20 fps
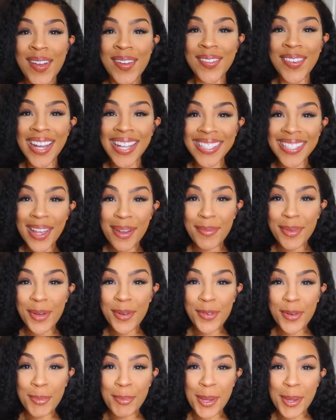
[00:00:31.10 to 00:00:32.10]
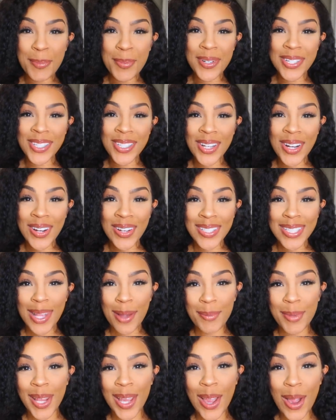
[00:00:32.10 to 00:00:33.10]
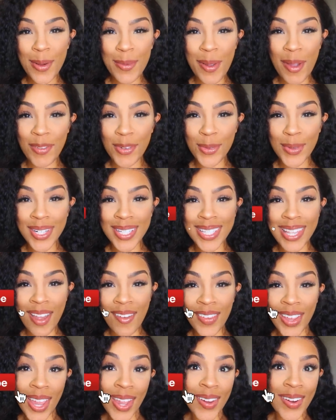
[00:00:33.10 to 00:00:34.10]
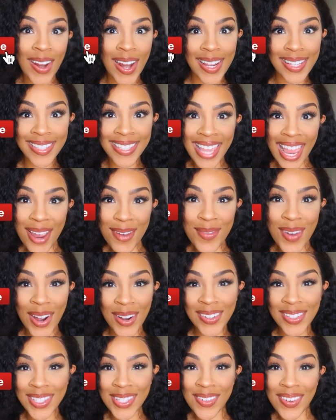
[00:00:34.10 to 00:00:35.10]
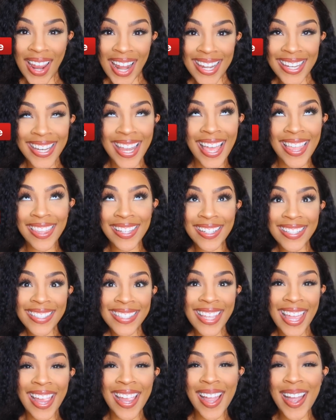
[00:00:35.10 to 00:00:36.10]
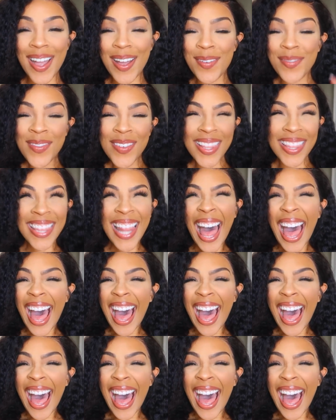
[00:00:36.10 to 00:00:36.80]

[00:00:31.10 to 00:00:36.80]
What's up, beautiful people? It's your girl Dominique. Hope everyone is having a great day. Welcome to another day of Vlogmas.